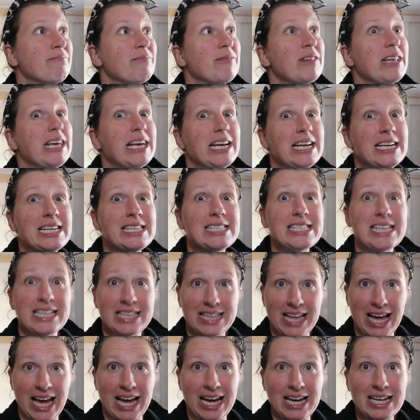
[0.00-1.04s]
easy
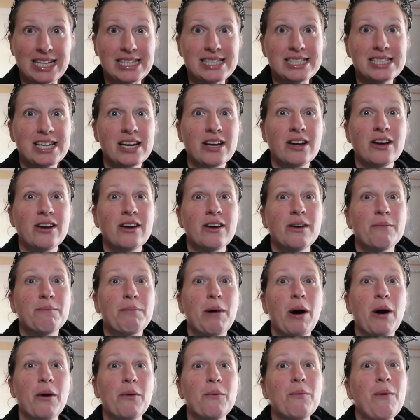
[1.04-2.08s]
things.
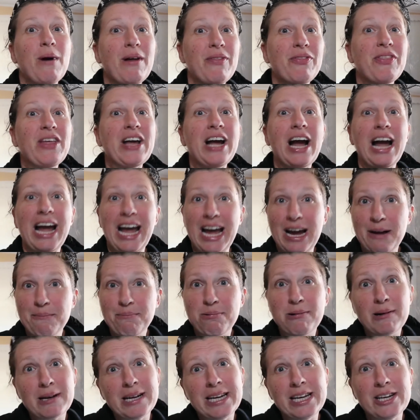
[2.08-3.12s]
But one thing I am
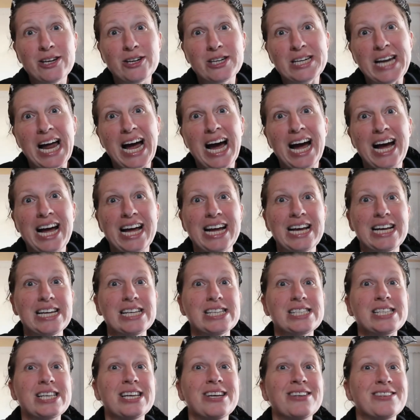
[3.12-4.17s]
pretty good at
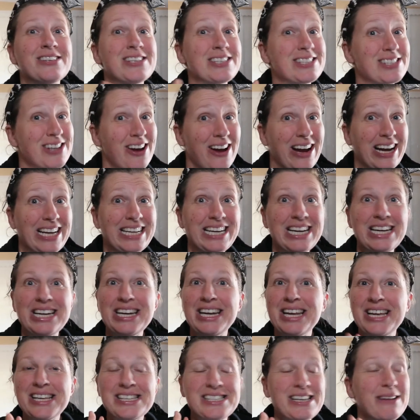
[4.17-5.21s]
is designing
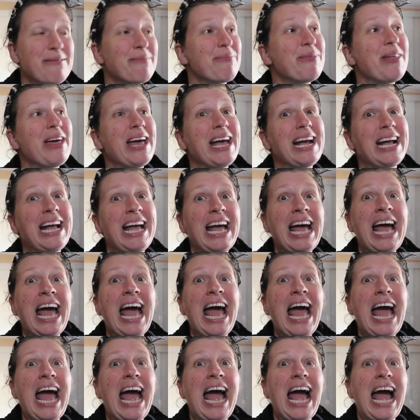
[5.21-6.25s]
something
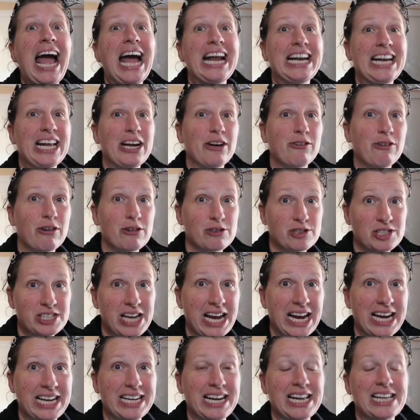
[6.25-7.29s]
and then
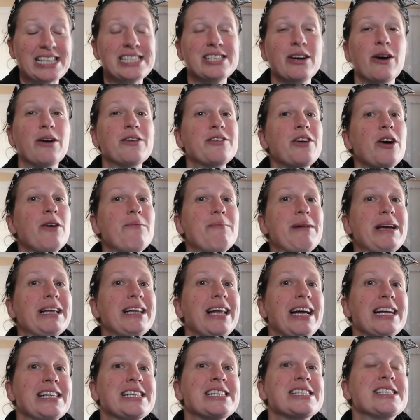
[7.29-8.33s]
crocheting it. So I don't mean
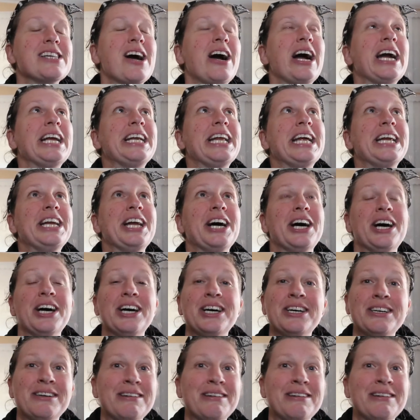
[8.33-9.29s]
like designing a